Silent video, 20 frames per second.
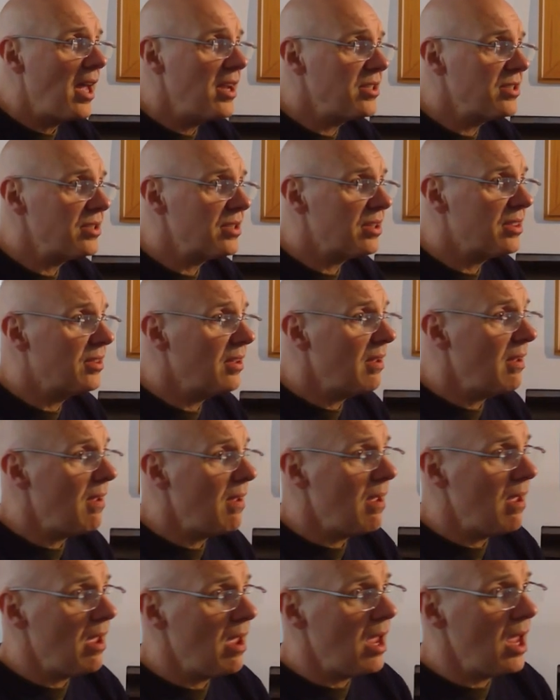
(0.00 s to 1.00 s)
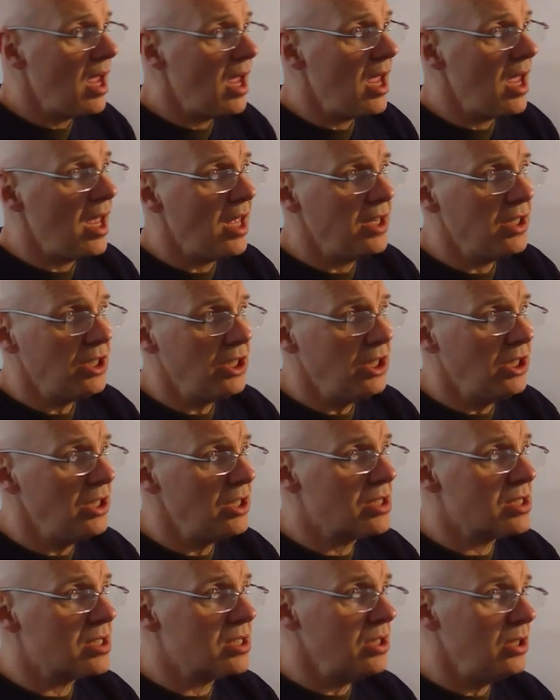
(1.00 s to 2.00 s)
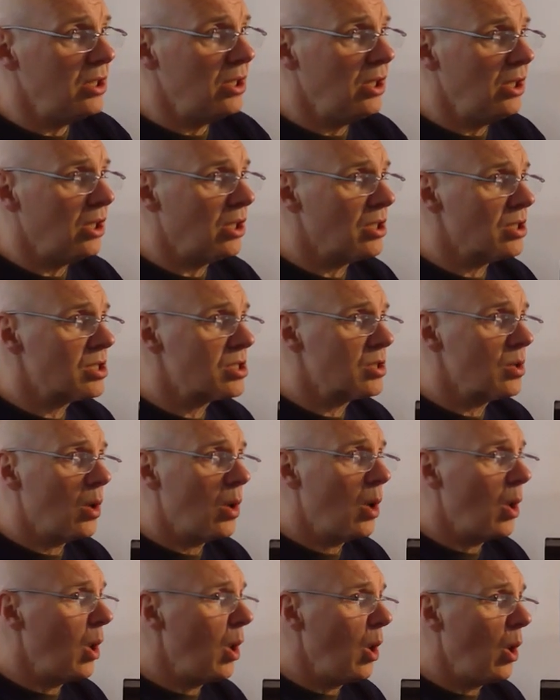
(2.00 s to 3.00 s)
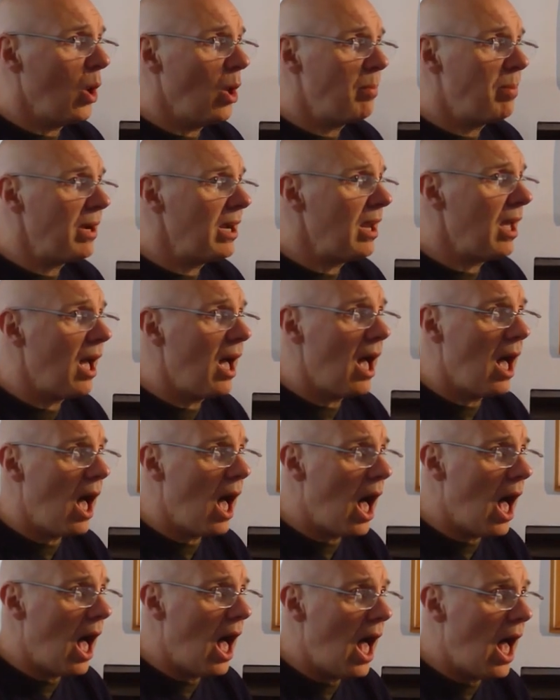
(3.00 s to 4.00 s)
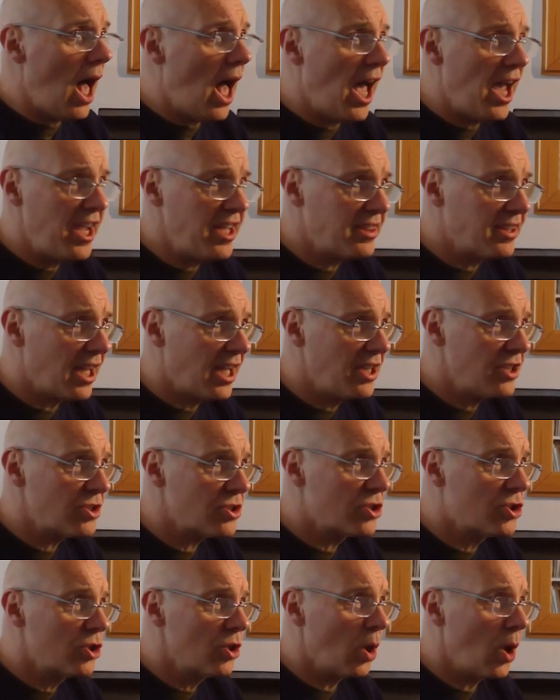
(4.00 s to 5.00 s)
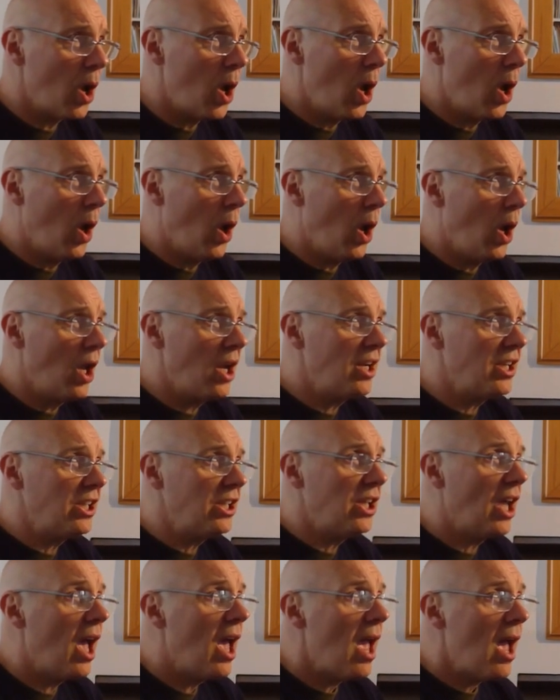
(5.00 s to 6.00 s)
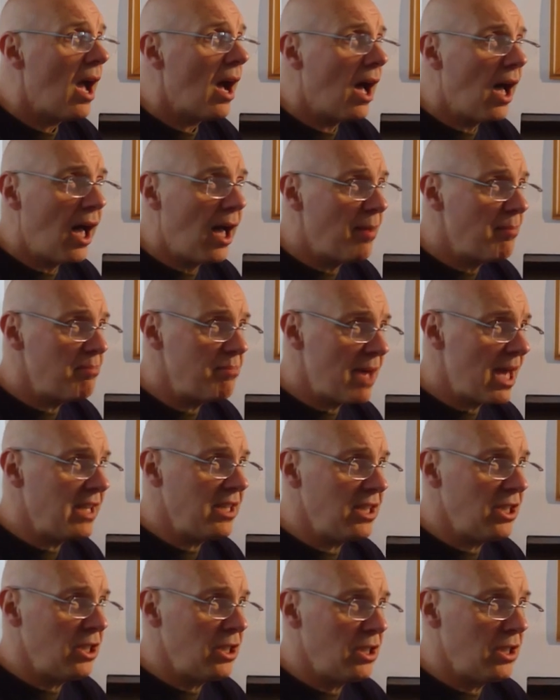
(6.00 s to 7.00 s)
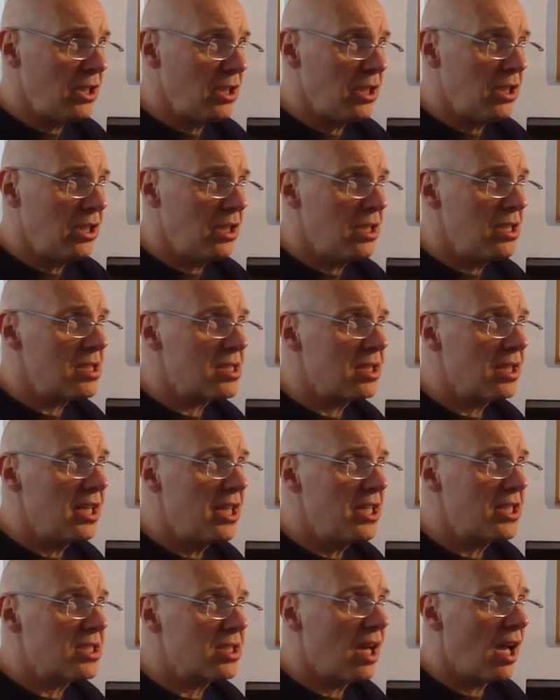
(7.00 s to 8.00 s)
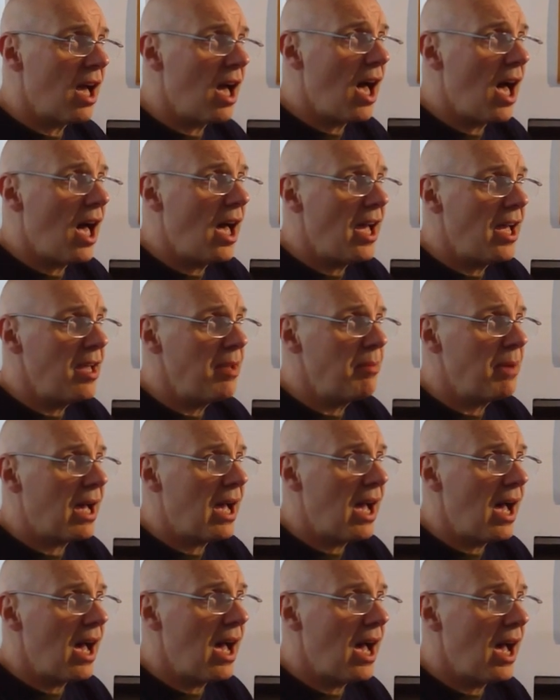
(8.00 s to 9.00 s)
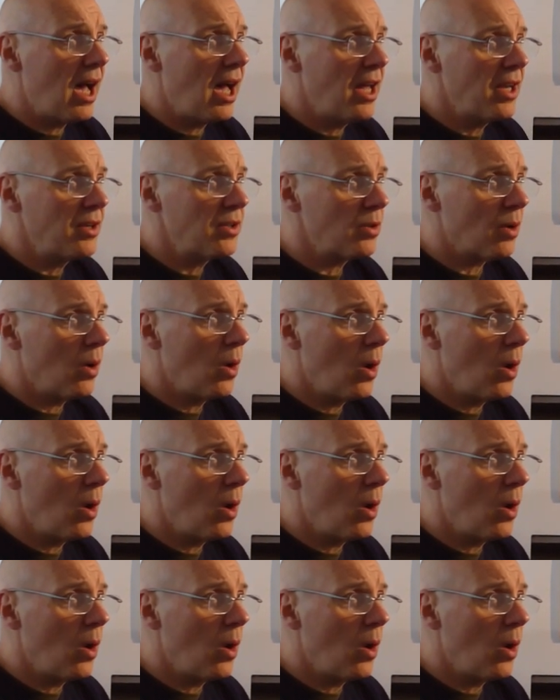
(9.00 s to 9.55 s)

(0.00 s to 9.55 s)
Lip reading: And then he'd sing so blithe and jolly, many's the time and